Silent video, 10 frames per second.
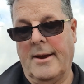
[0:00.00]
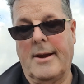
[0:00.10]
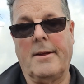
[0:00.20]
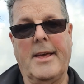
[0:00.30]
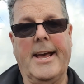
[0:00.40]

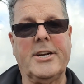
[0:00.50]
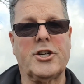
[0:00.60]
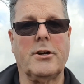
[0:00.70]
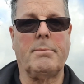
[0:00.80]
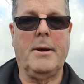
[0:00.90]
Now, the
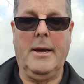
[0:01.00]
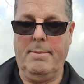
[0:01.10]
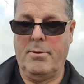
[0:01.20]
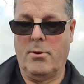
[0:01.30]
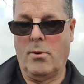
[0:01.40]
ancient
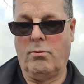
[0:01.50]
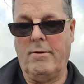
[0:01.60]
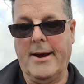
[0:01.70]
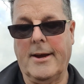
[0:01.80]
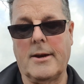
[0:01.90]
people
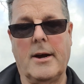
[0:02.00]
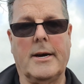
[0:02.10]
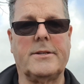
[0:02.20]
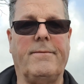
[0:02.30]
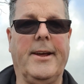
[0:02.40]

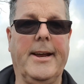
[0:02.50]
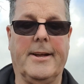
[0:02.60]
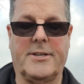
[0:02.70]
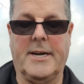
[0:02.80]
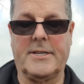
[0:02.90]
recognized
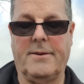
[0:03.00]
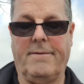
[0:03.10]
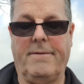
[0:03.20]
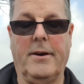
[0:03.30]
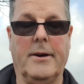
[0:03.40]
Venus as the
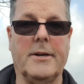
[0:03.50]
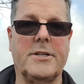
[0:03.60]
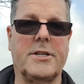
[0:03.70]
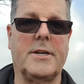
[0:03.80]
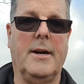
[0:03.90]

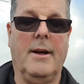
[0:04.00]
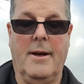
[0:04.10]
first,